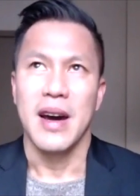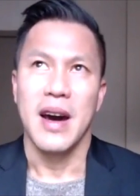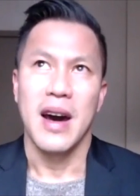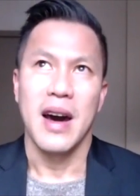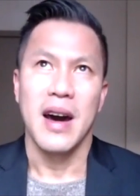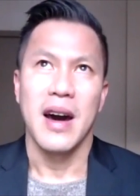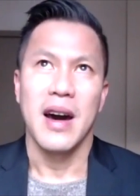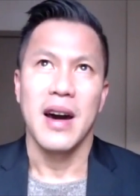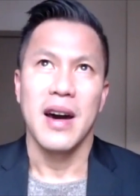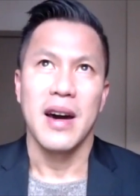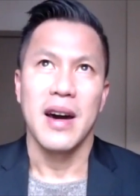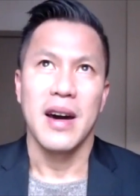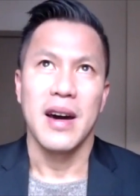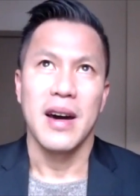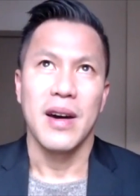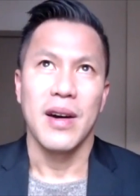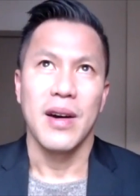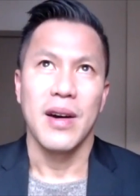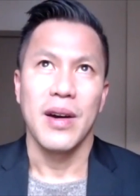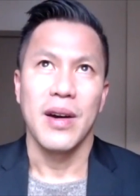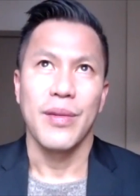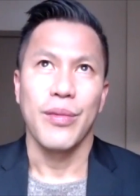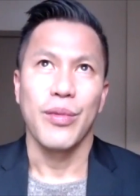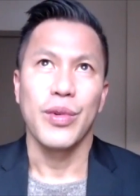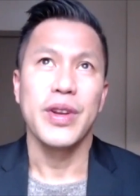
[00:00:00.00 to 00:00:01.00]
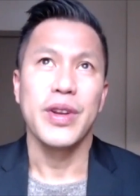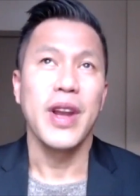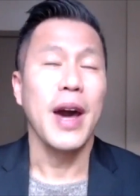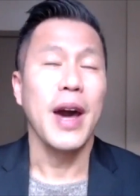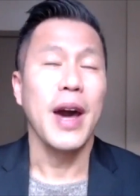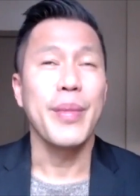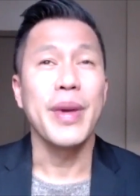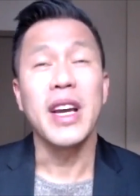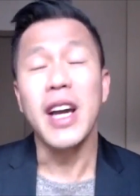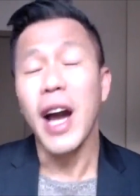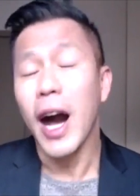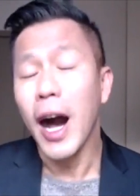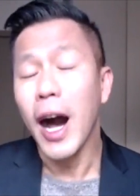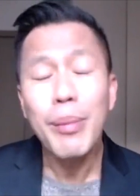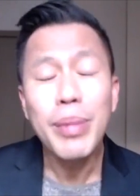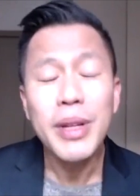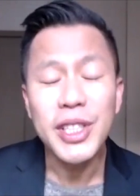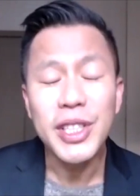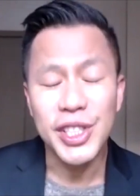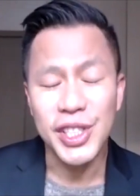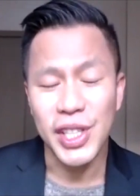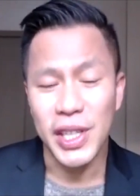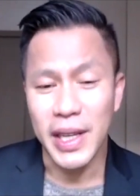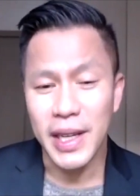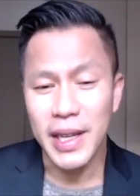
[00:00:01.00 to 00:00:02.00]
would not be
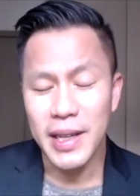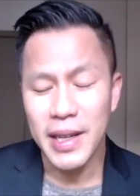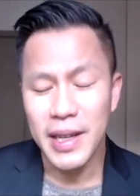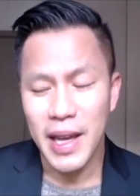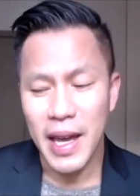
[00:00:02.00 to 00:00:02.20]
accomplishing